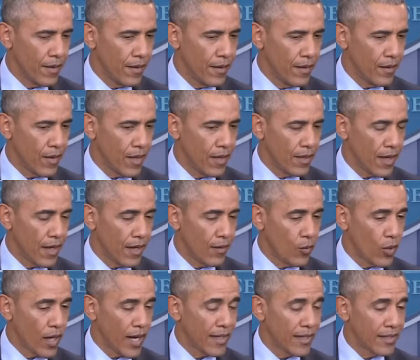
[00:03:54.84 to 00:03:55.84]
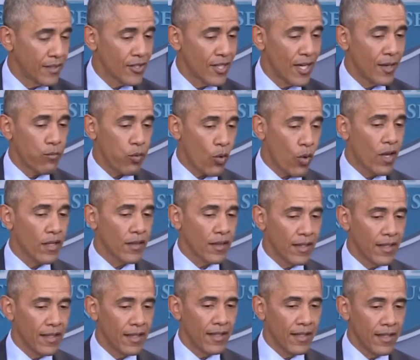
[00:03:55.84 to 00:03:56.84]
What I can say
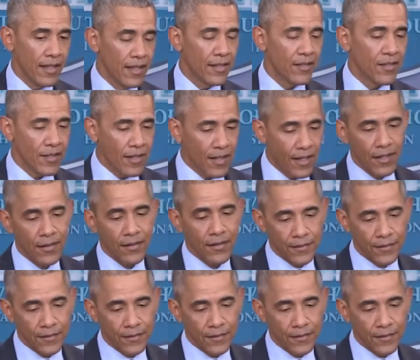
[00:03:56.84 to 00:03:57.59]
broadly is that